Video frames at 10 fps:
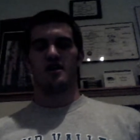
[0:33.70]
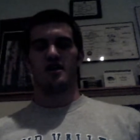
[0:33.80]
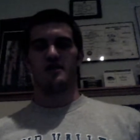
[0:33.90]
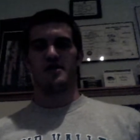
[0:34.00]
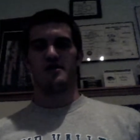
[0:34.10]

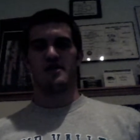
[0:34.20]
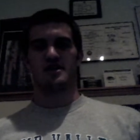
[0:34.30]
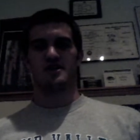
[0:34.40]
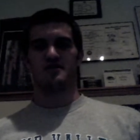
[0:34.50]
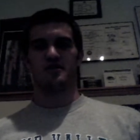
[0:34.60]
Peyton
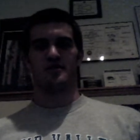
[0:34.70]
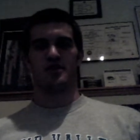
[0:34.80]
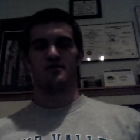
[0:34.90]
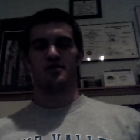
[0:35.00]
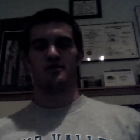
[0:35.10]
Manning's throwing the
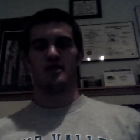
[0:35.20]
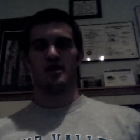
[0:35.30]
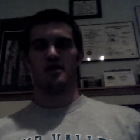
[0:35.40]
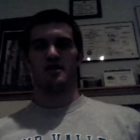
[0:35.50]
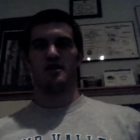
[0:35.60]
ball pretty
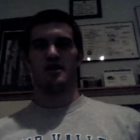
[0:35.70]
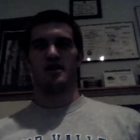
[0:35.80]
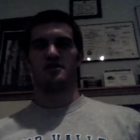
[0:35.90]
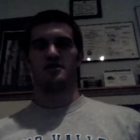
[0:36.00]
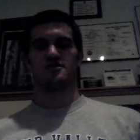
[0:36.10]
well,
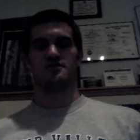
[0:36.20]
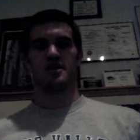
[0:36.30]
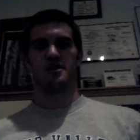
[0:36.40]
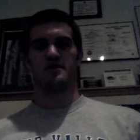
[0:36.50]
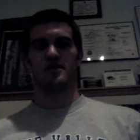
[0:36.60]
and they're also
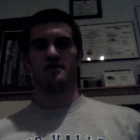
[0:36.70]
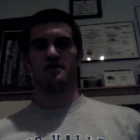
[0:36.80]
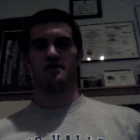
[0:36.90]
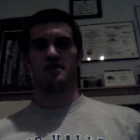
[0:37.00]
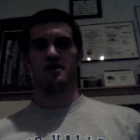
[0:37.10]
running the ball
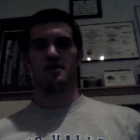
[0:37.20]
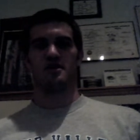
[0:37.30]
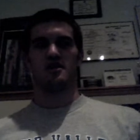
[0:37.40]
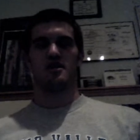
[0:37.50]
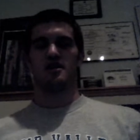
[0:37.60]
pretty well
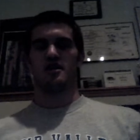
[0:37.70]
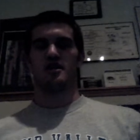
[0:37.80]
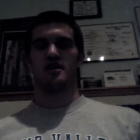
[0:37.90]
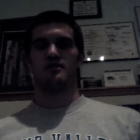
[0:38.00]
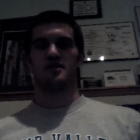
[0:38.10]

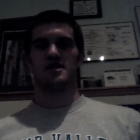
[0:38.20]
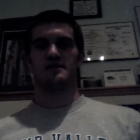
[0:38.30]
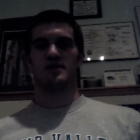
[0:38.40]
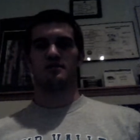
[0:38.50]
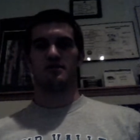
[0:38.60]
with
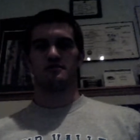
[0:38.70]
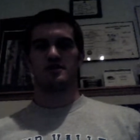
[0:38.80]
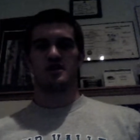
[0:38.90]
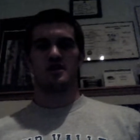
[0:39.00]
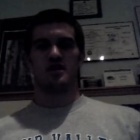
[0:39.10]
Dominic
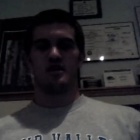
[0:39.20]
Rhodes.